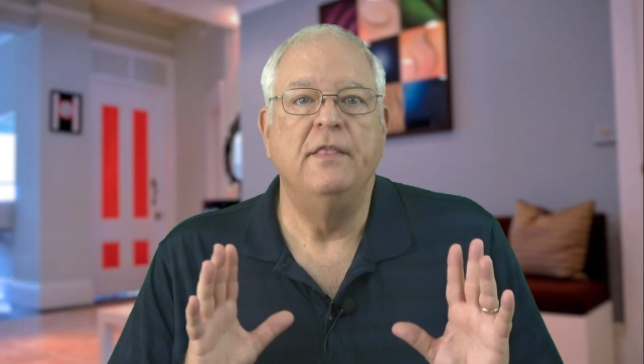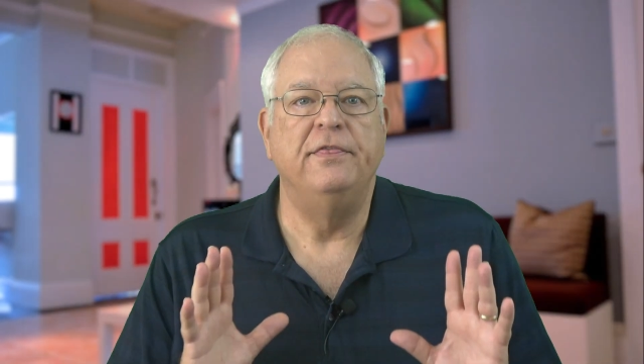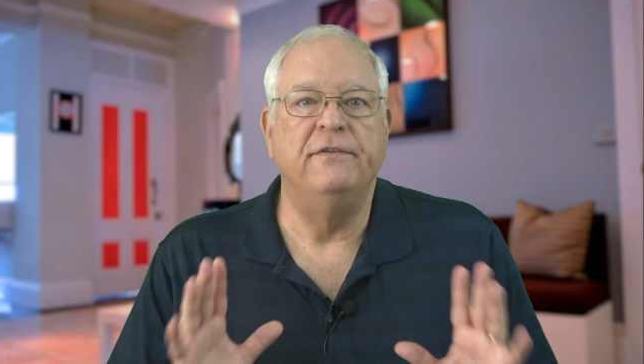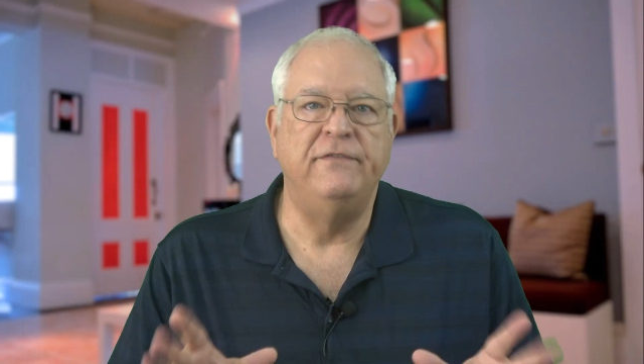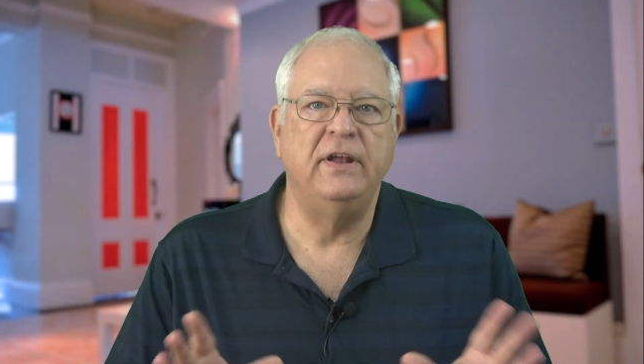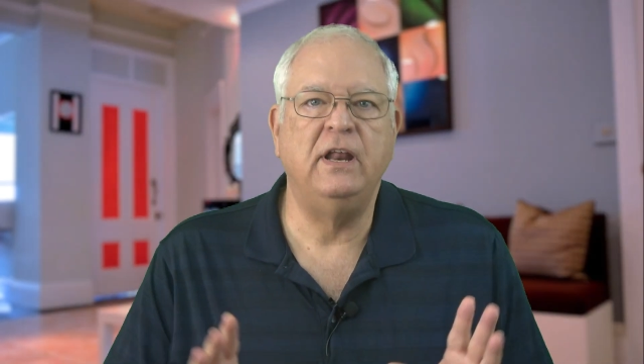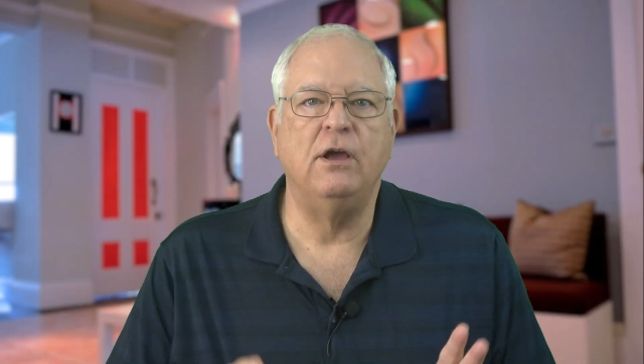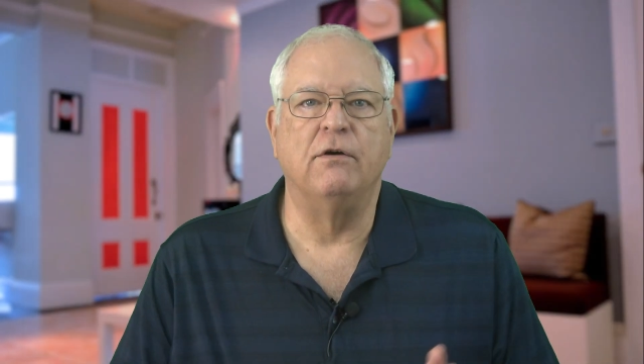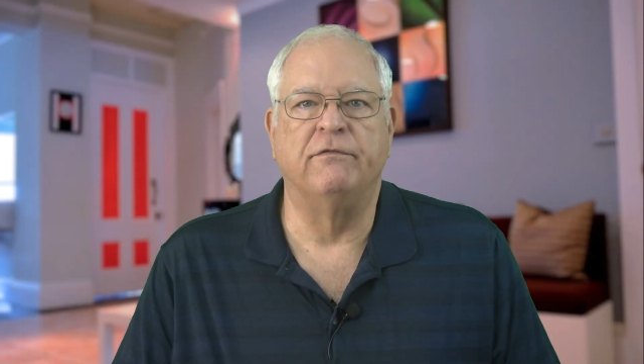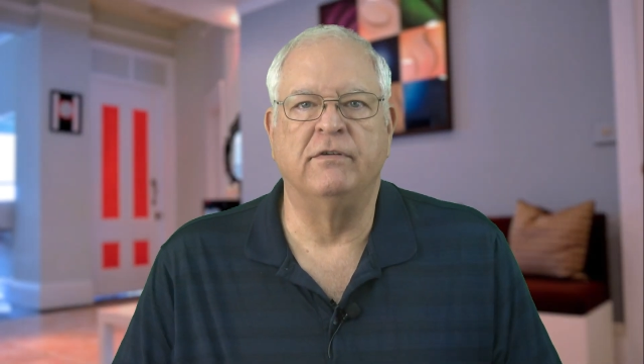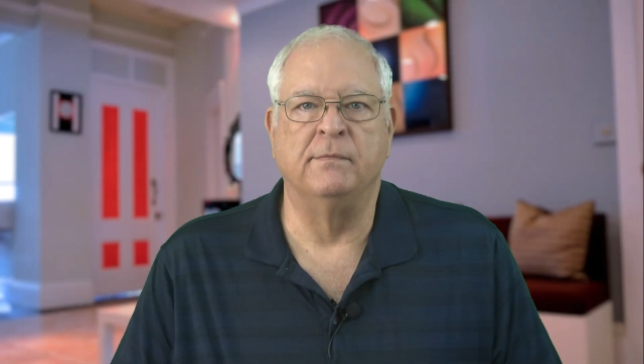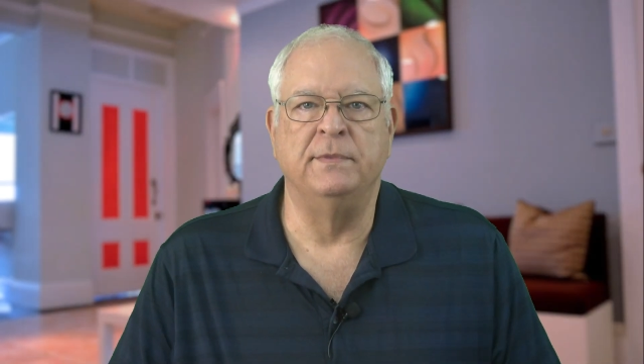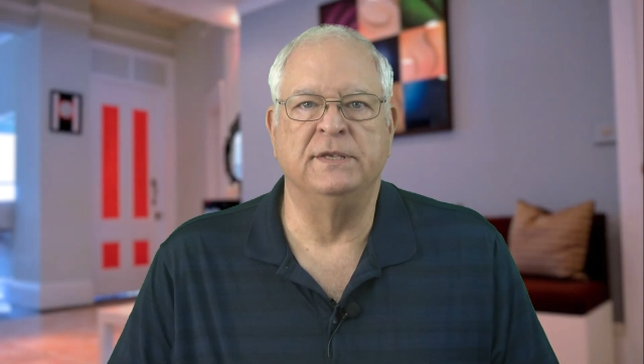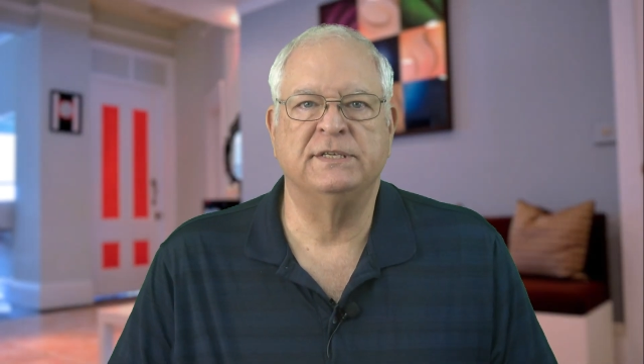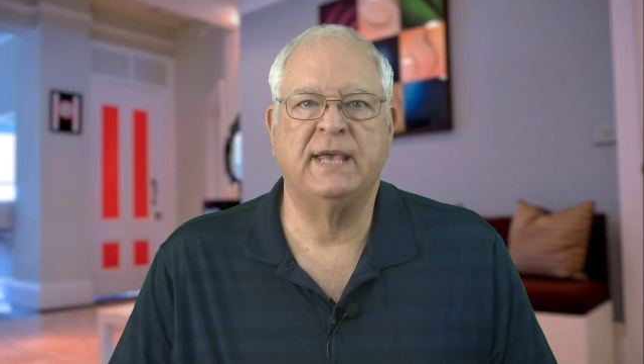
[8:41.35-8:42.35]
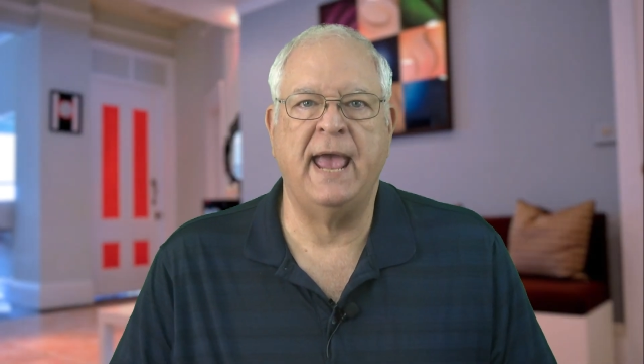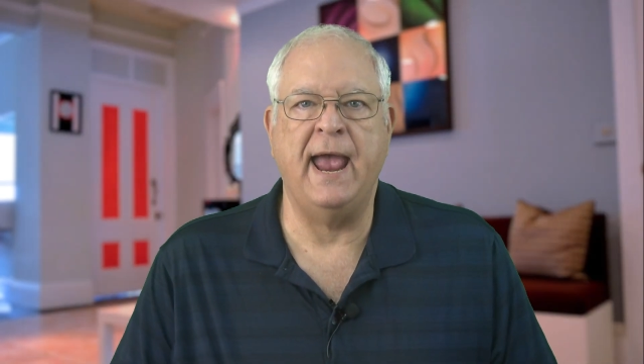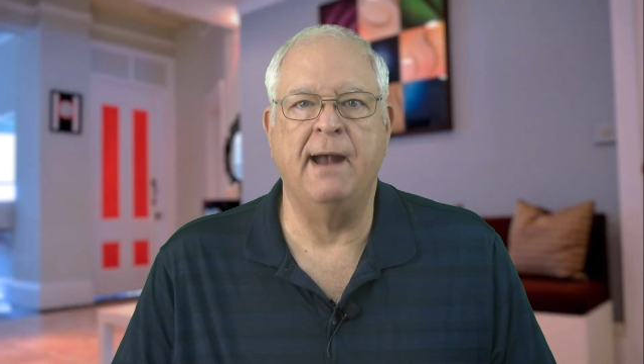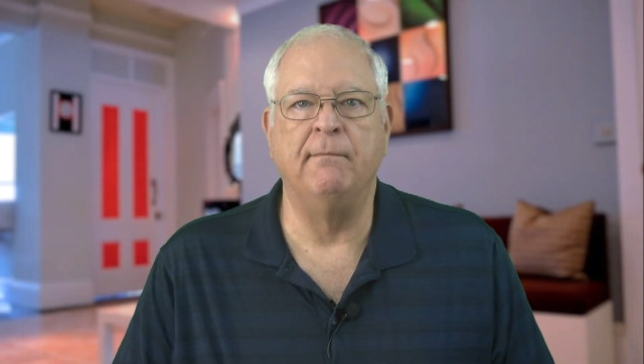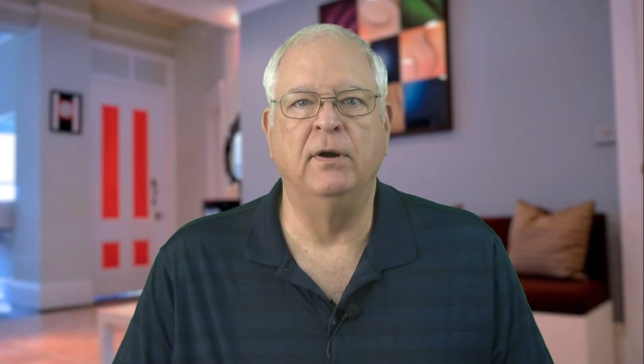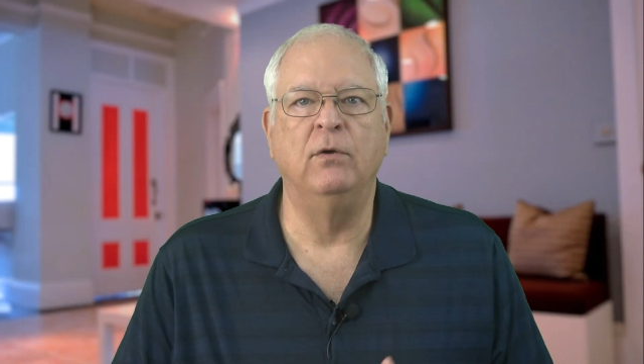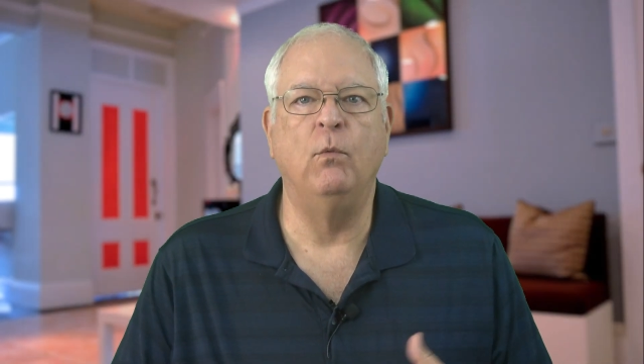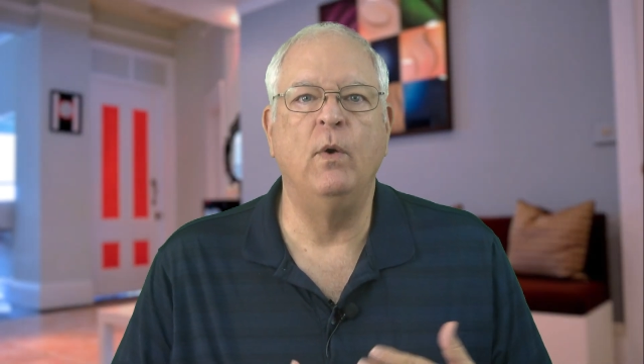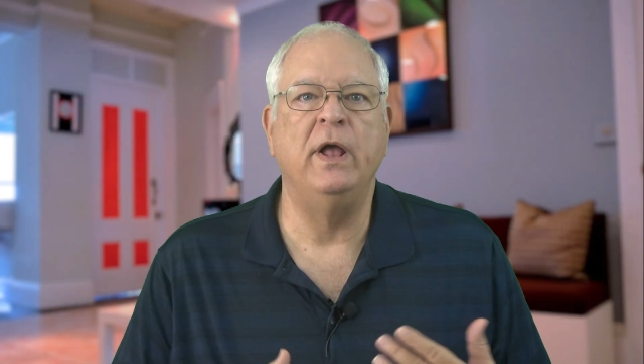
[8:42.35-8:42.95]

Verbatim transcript: The video from this camera,